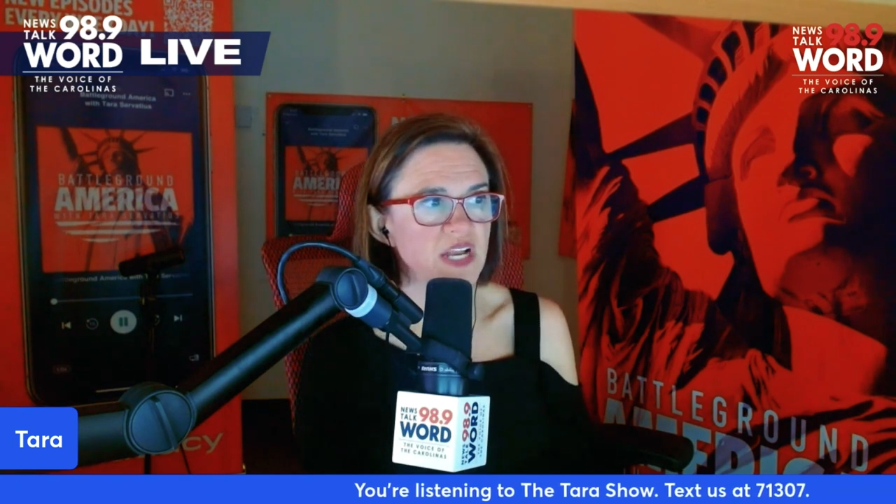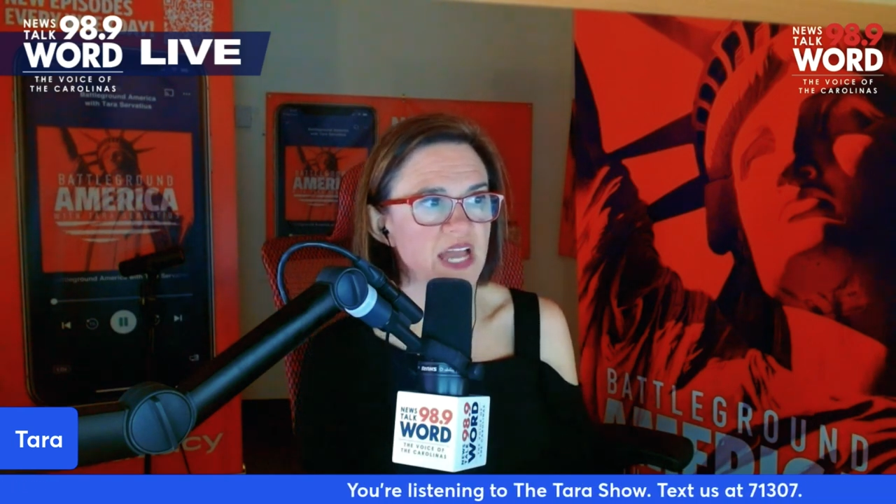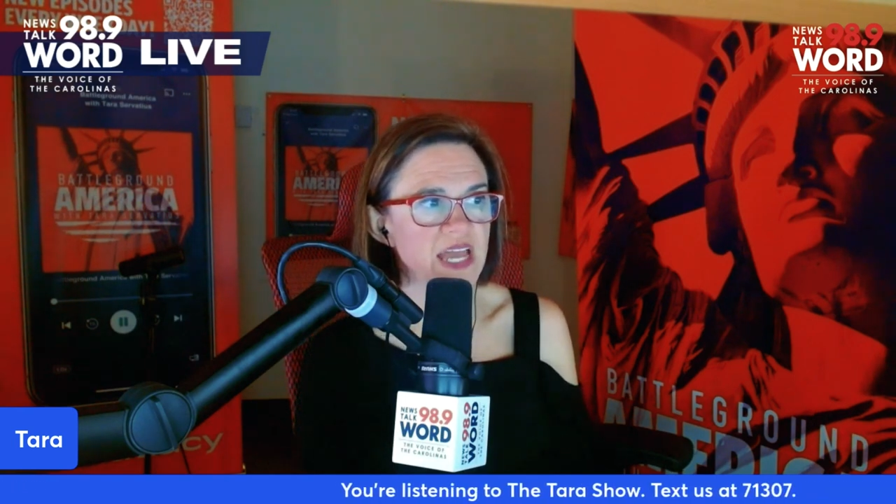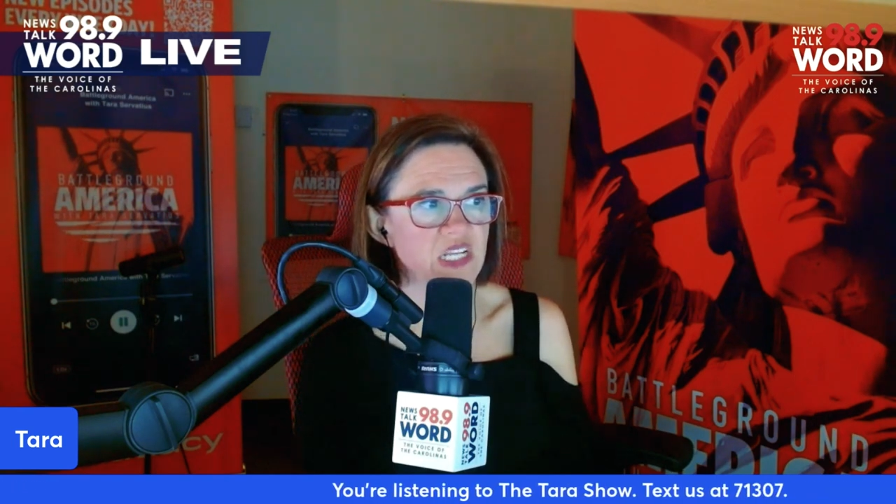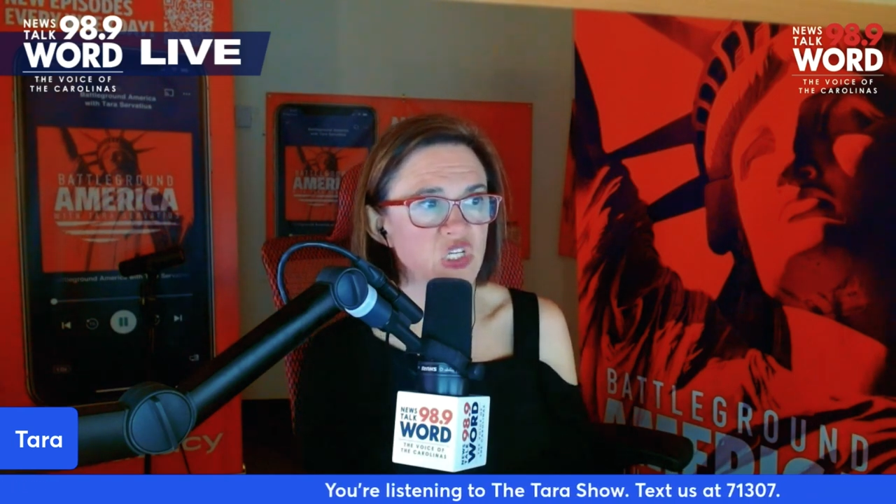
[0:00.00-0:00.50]

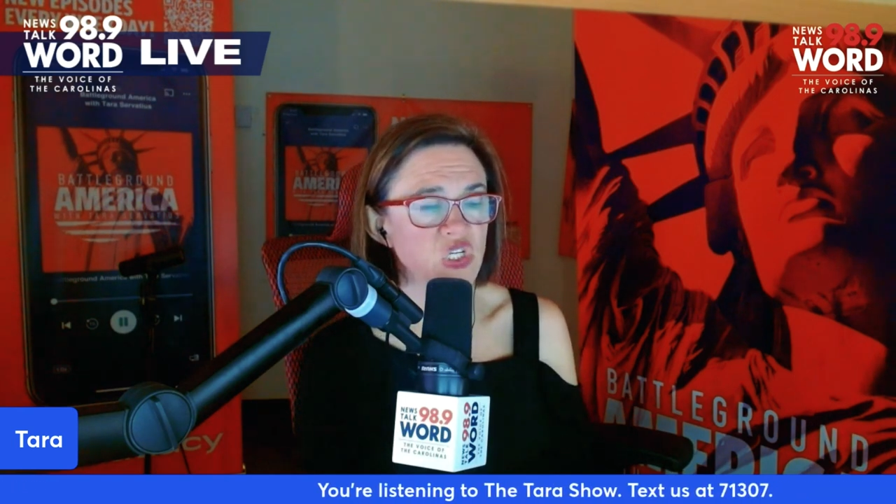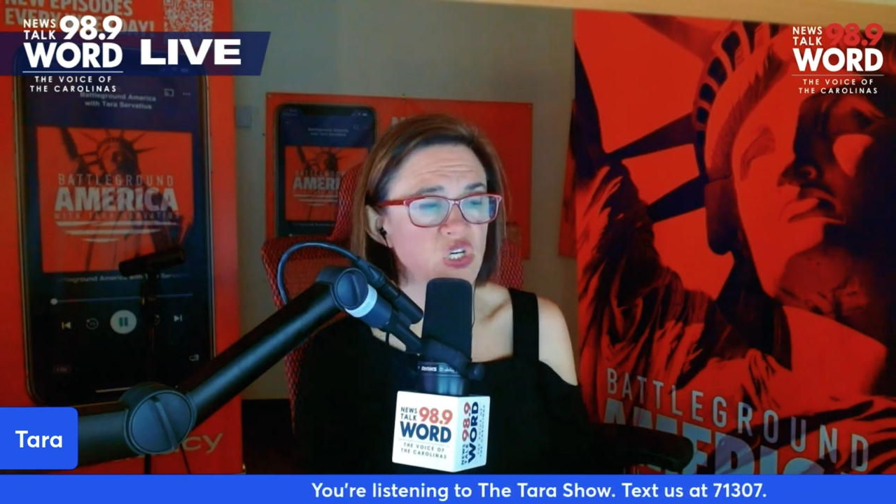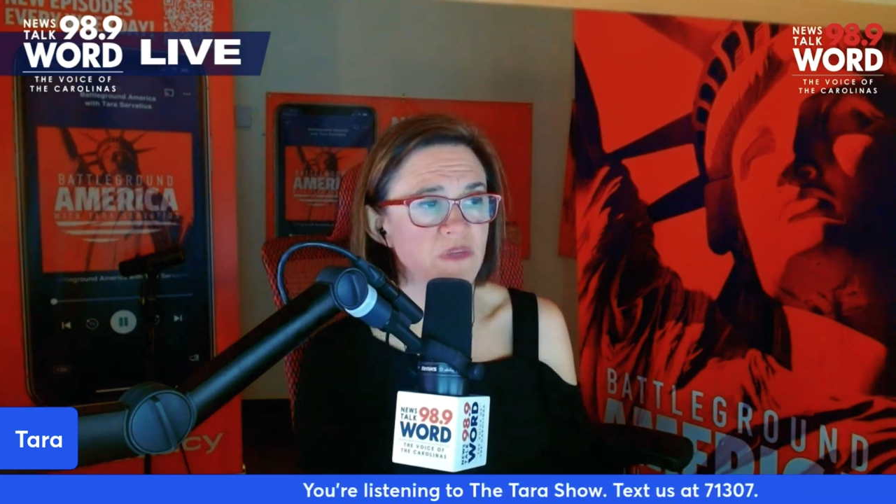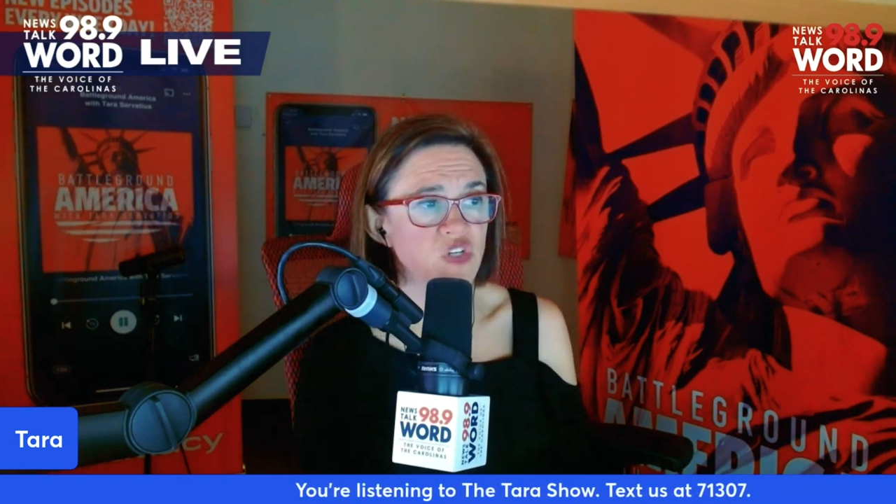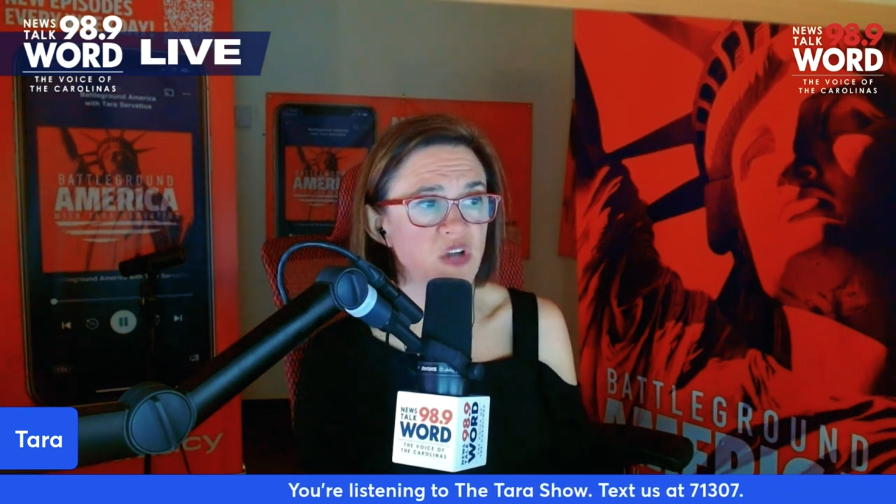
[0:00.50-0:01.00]
addict and
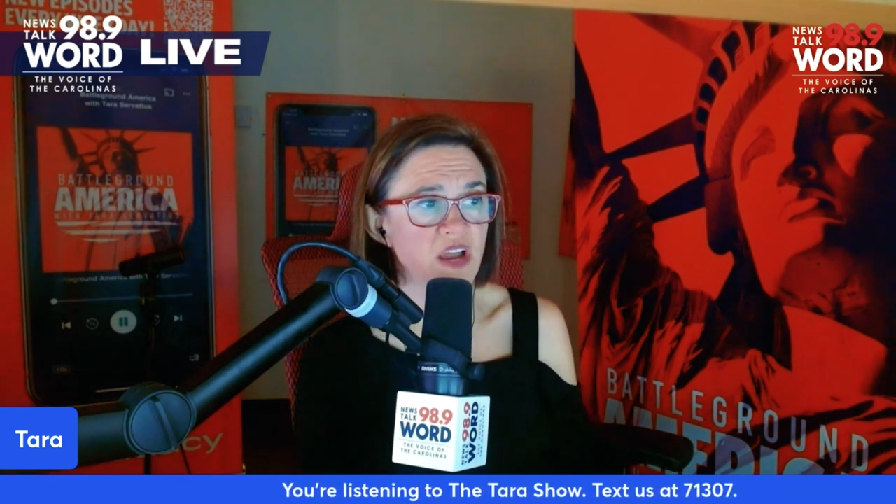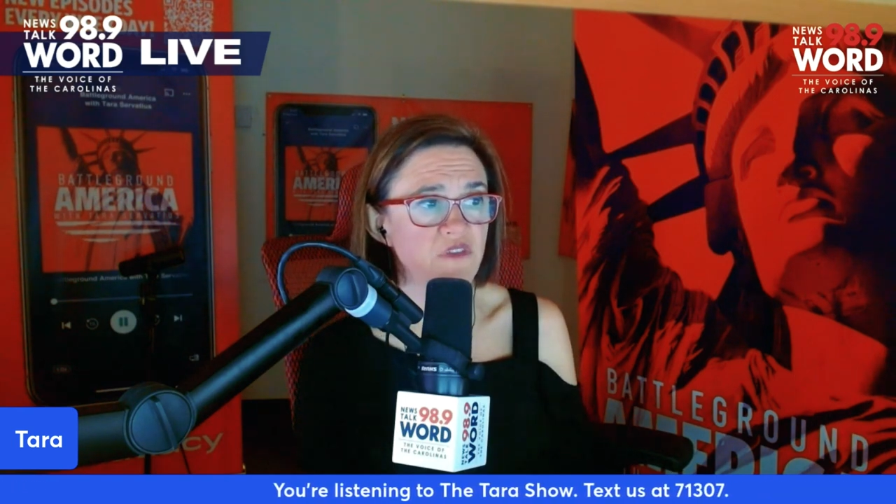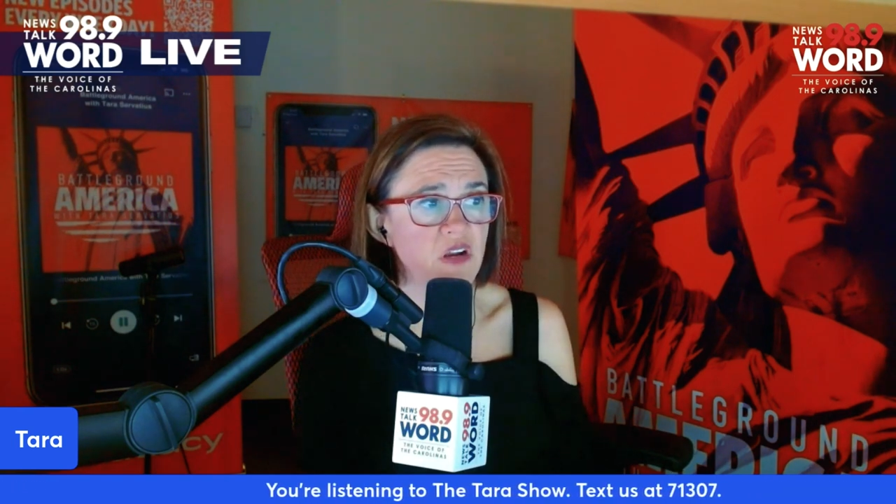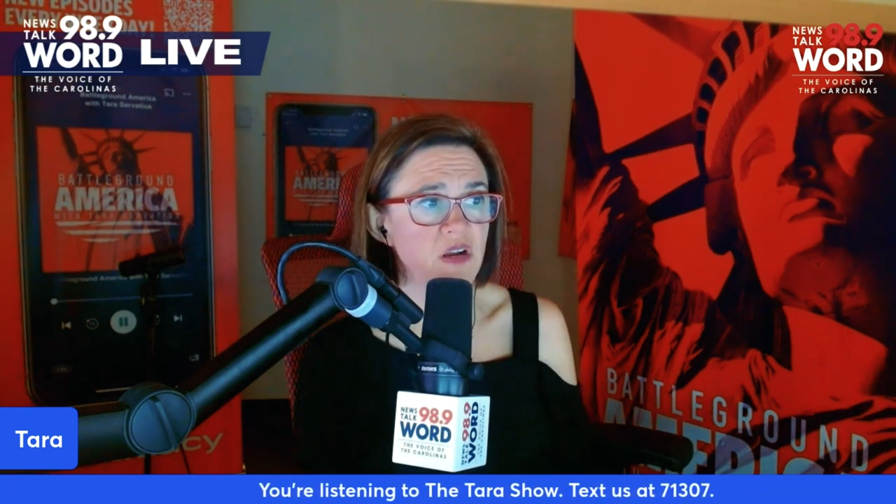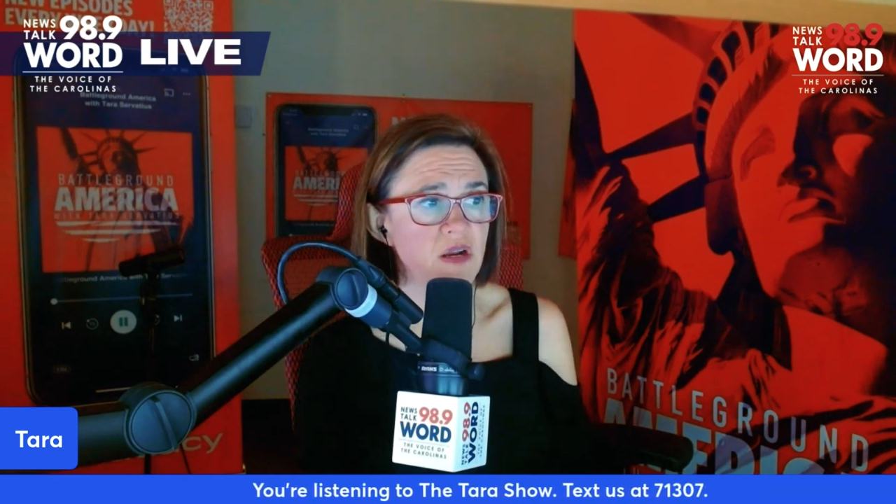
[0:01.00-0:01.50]
human
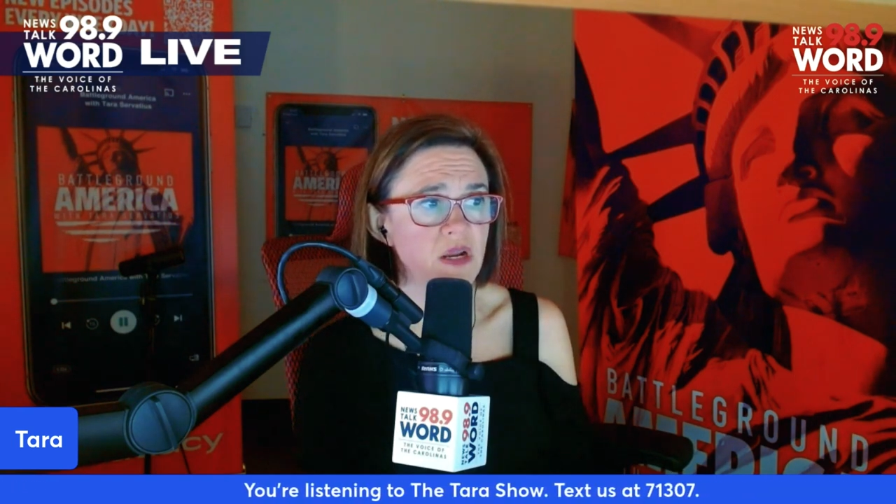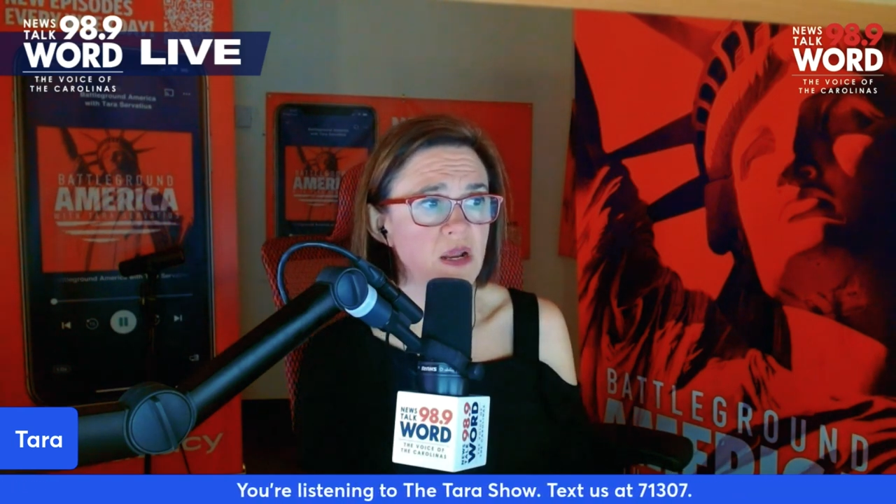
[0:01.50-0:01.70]
trafficker.